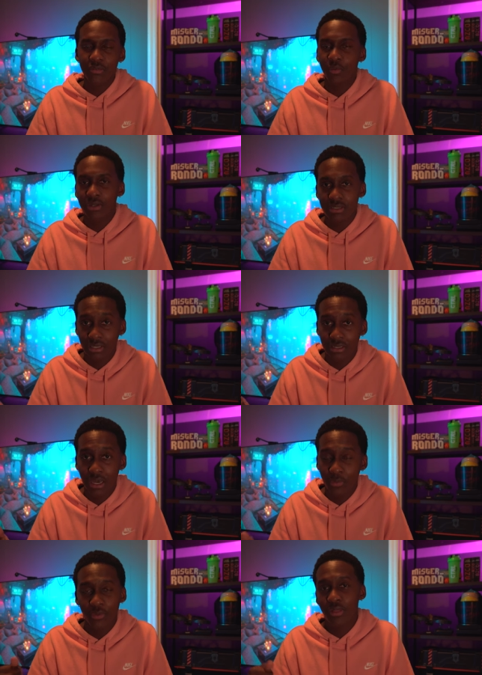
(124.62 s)
if there was a
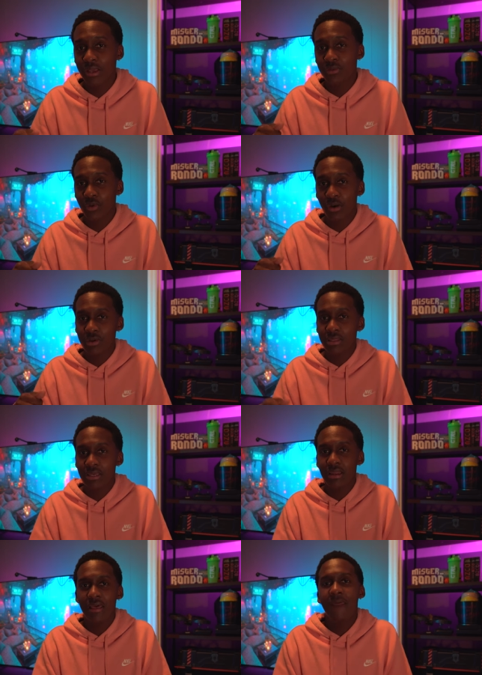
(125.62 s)
couple things wrong with
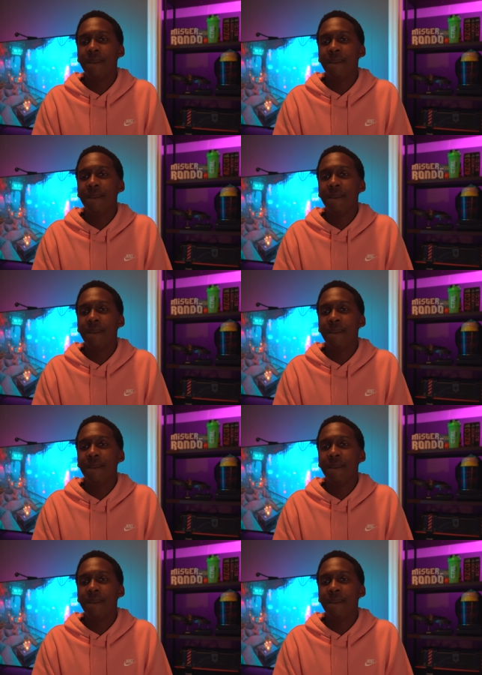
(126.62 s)
it,